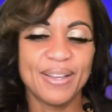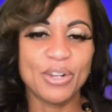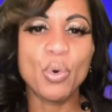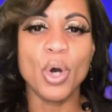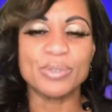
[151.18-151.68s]

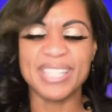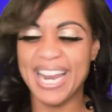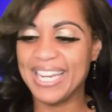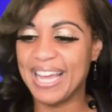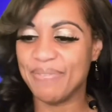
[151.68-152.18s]
quotes that I
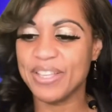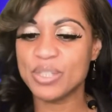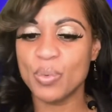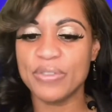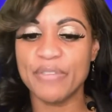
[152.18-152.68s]
love.
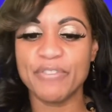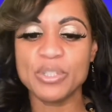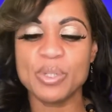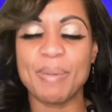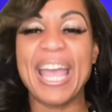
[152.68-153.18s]
This one, the
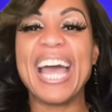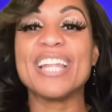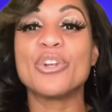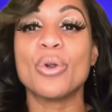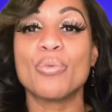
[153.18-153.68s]
first was by
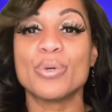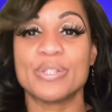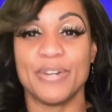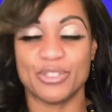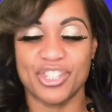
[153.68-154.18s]
Eleanor
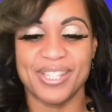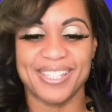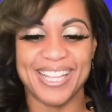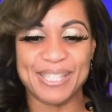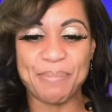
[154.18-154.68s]
Roosevelt. She says
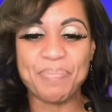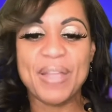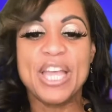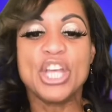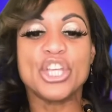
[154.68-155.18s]
this:
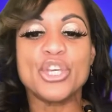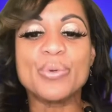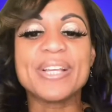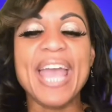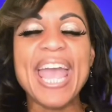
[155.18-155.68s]

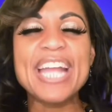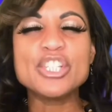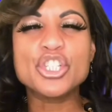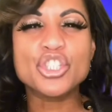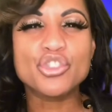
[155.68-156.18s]
"You
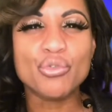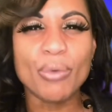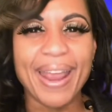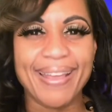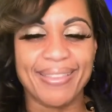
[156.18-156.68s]
gain
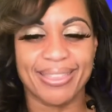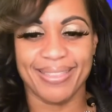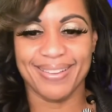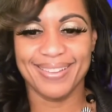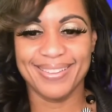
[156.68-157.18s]
strength,